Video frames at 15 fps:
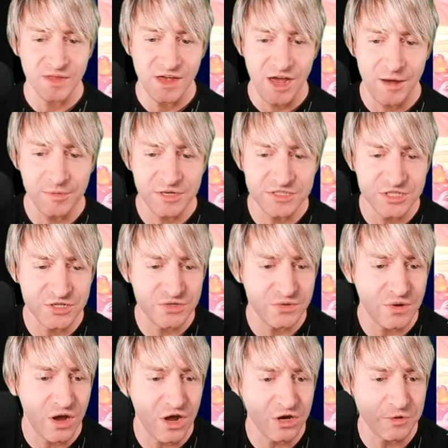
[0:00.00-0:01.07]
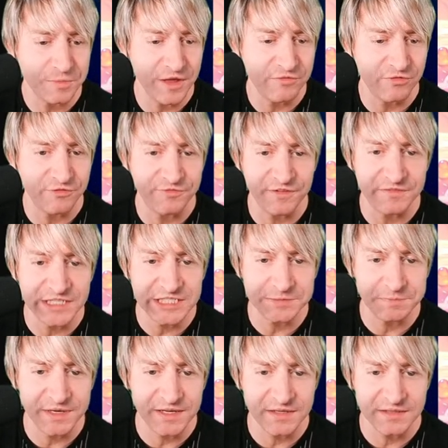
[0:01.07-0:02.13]
I'm going to do autoplay for 50
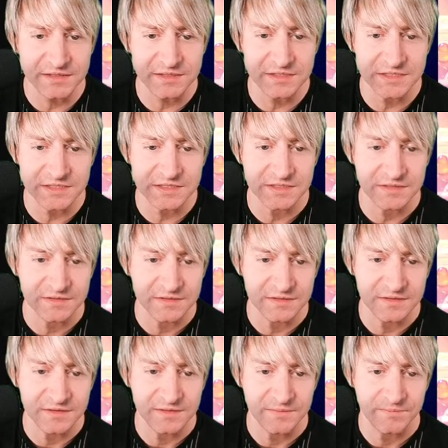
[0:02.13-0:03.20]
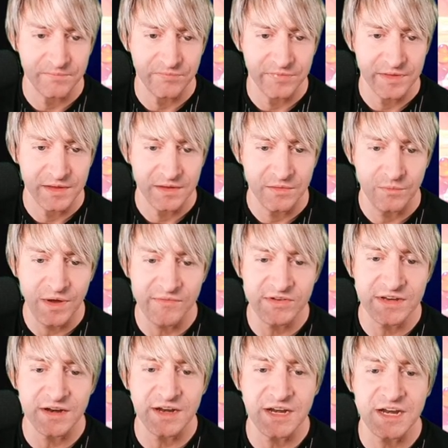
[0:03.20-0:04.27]
spins. We haven't
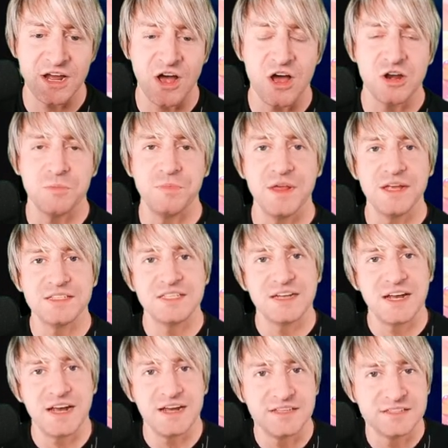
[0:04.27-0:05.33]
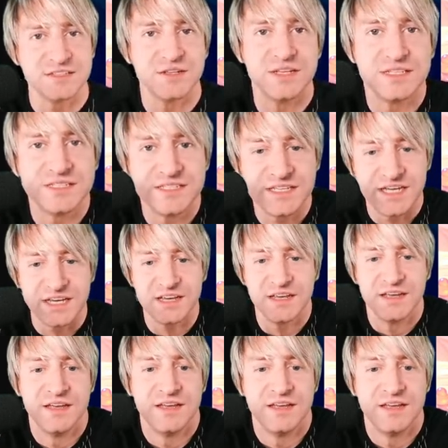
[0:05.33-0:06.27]
done any autoplay tonight, so let's see